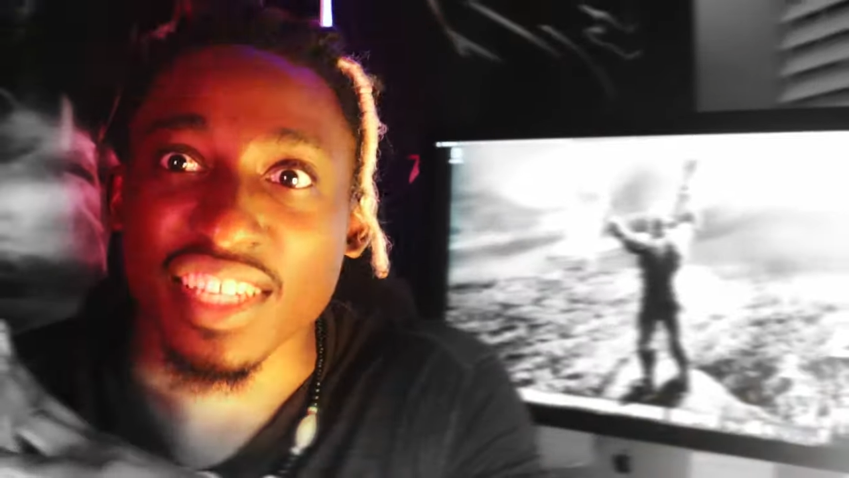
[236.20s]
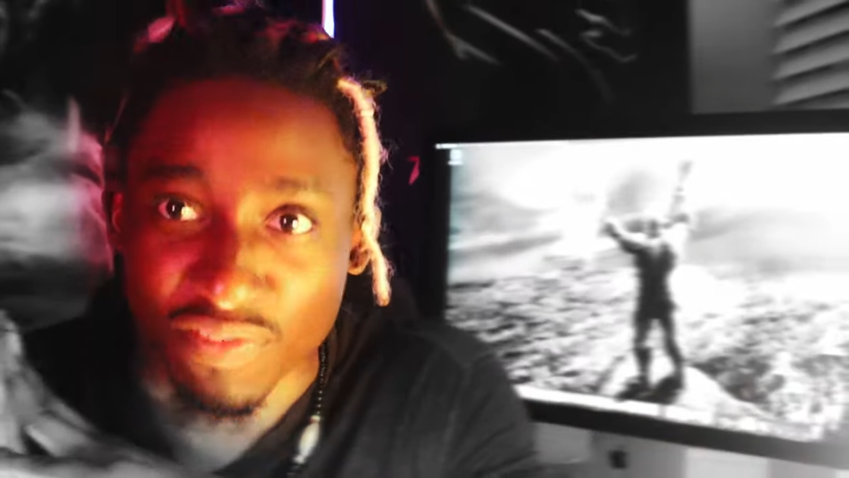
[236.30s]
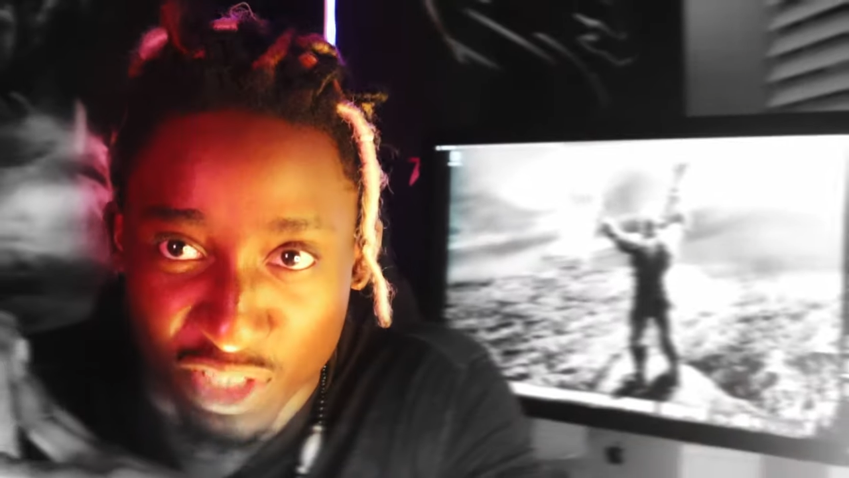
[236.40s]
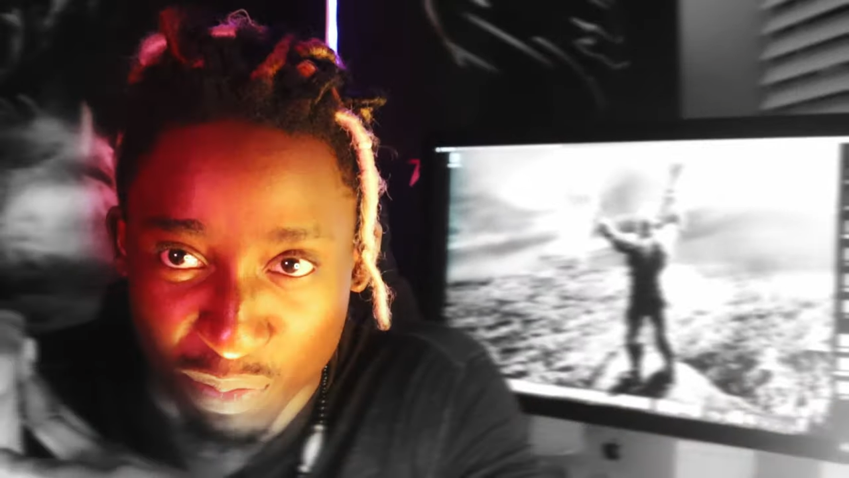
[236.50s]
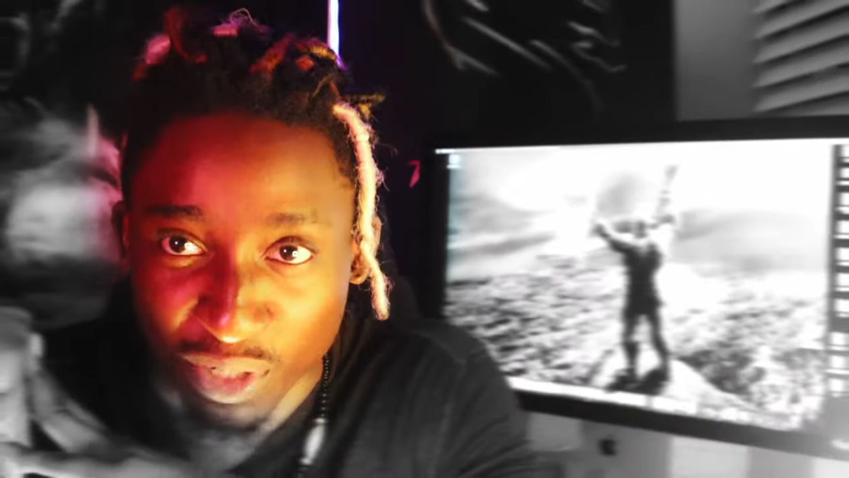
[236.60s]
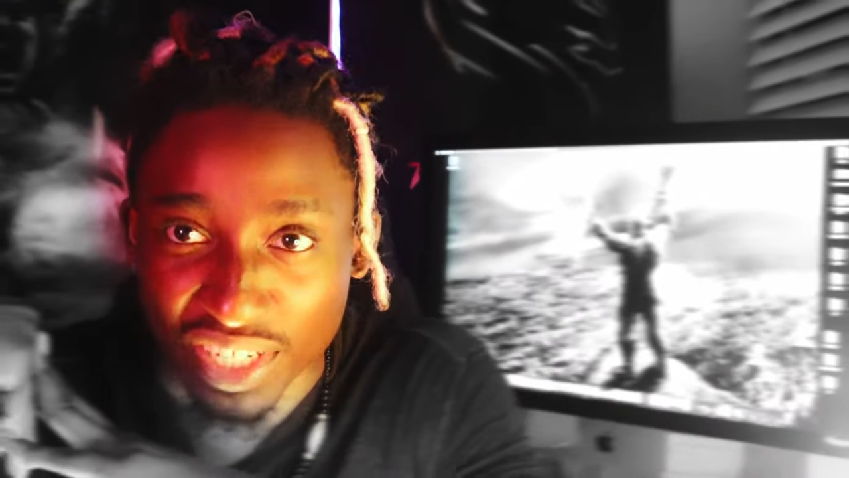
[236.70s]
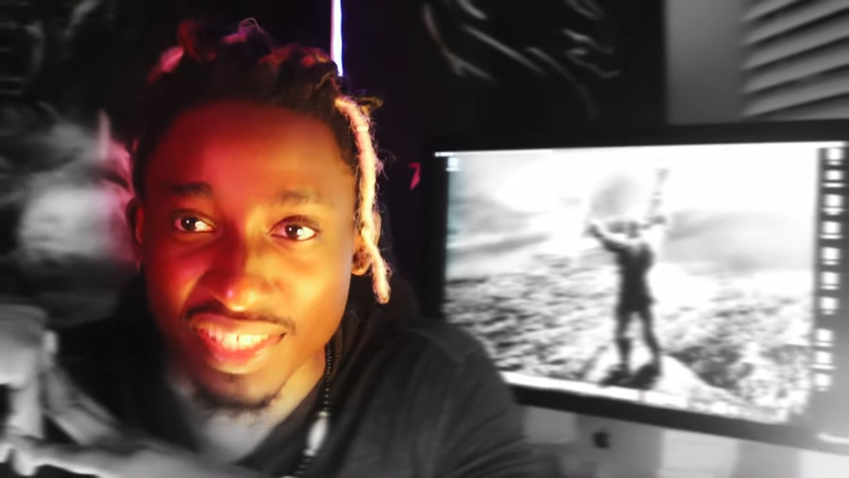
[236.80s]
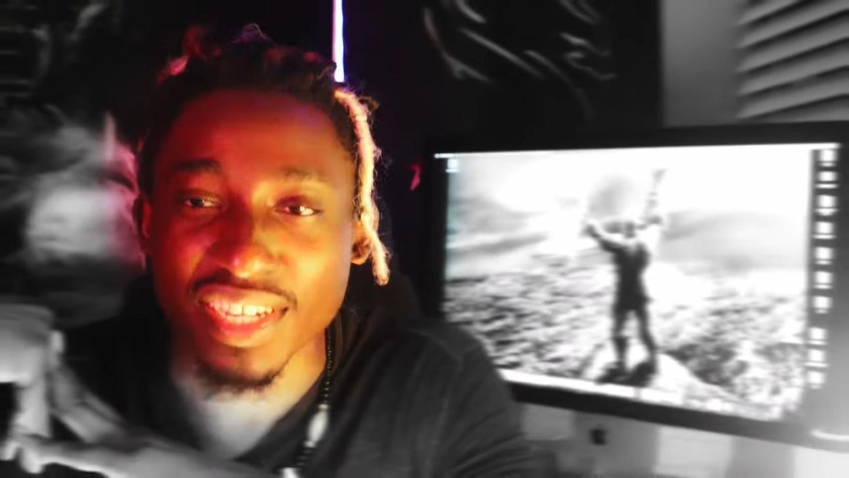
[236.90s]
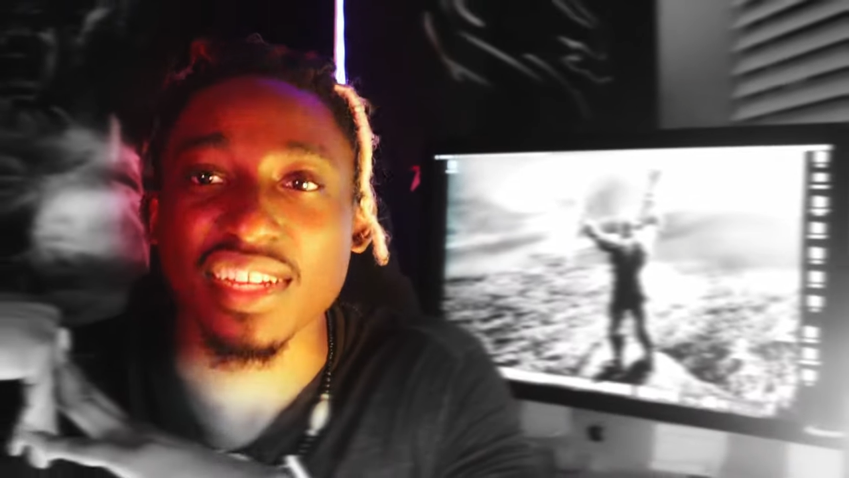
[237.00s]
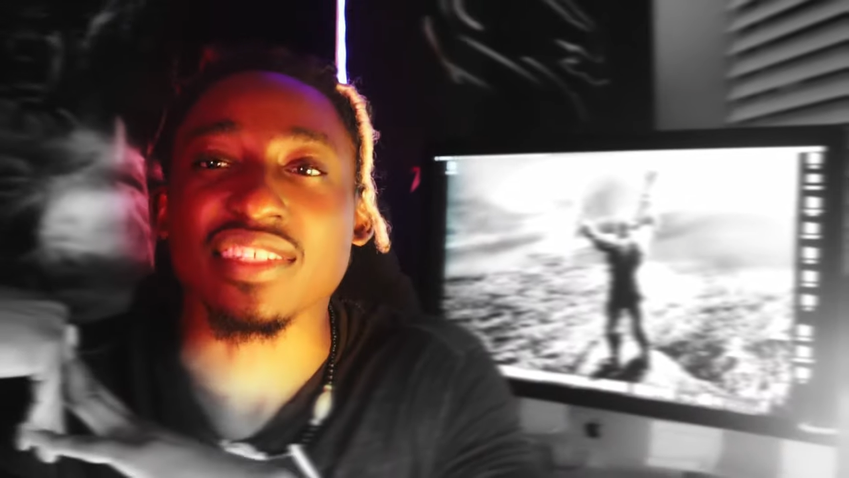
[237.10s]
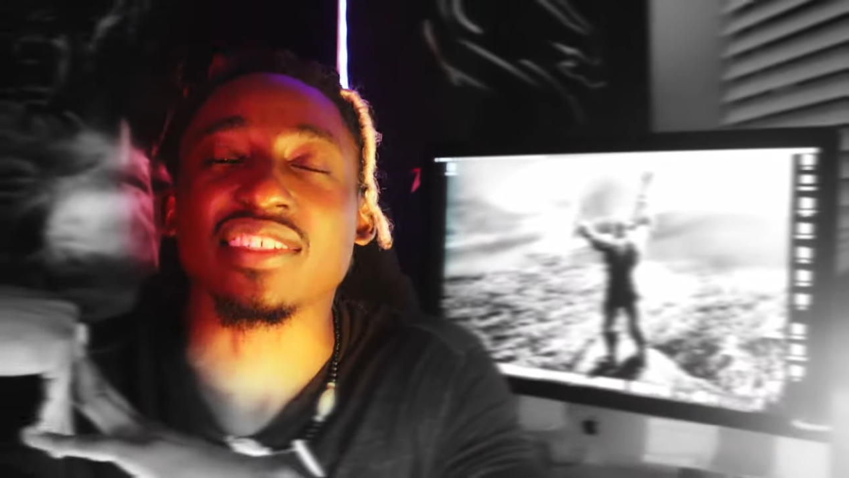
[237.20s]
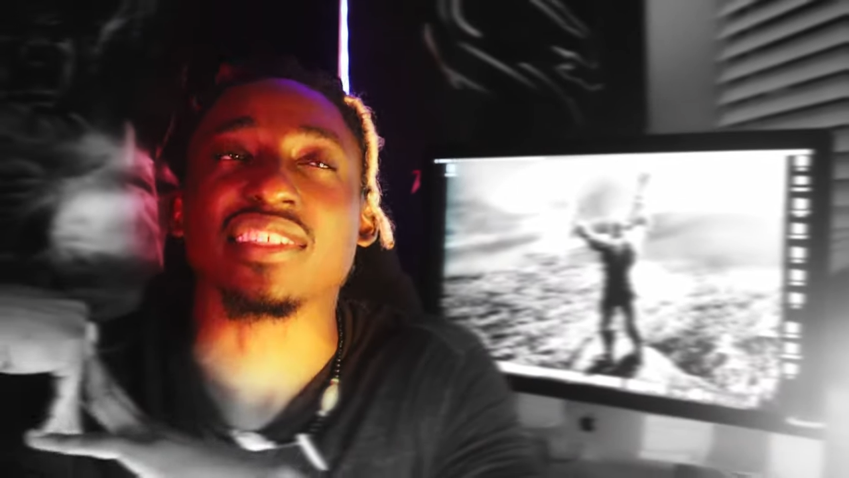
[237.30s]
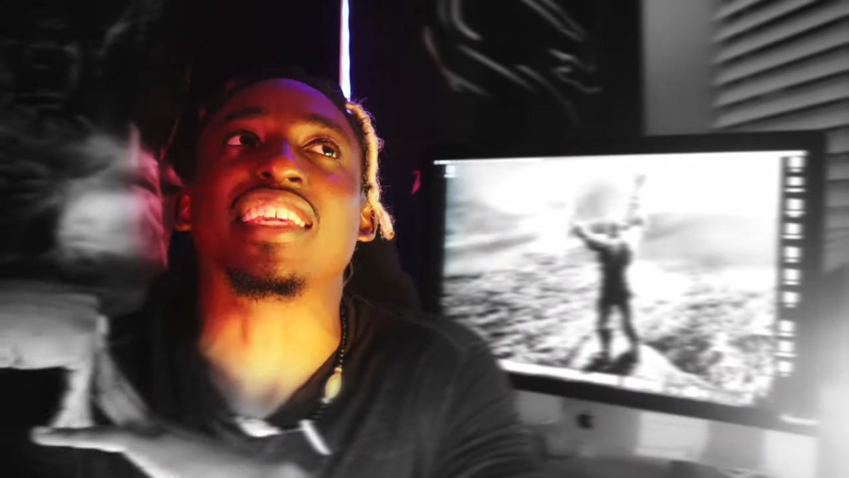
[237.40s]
give this book a chance.